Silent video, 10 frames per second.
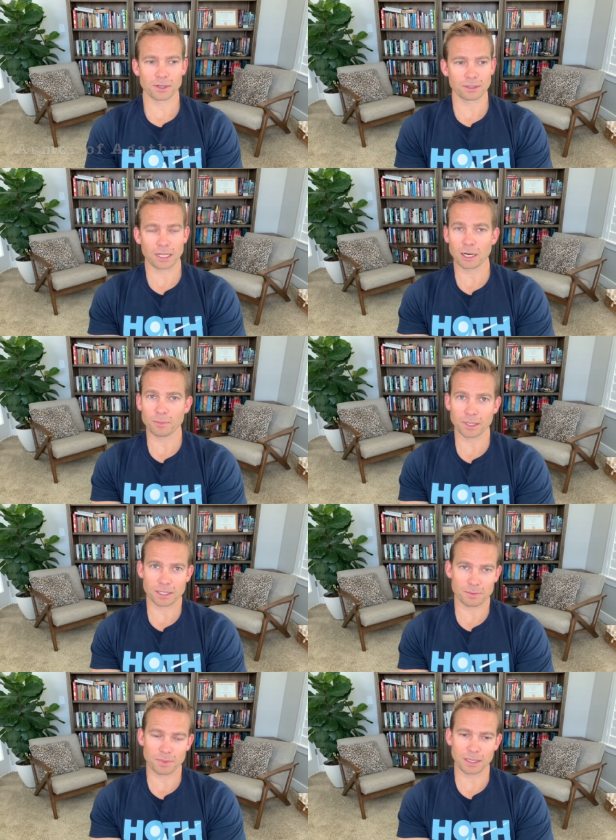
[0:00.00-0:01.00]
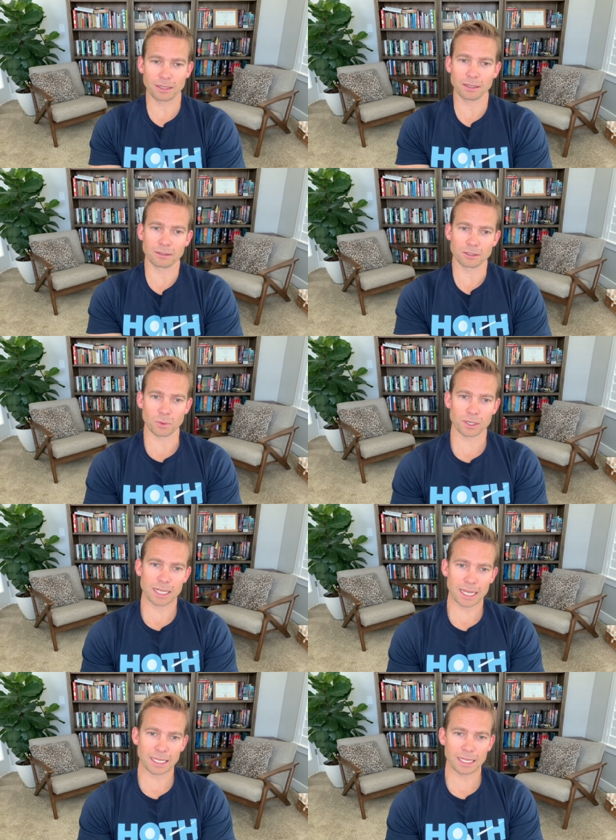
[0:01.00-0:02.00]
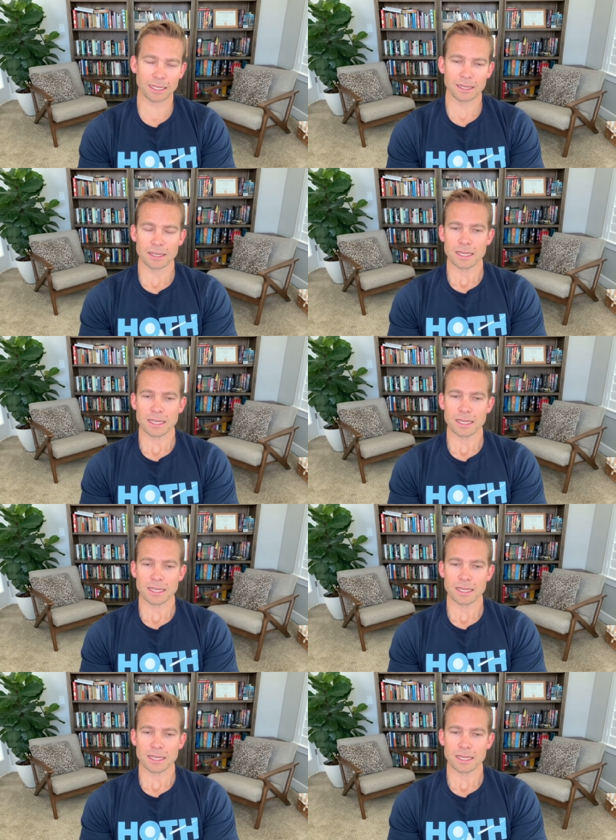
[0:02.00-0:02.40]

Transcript: It'll help us be a little more tanky.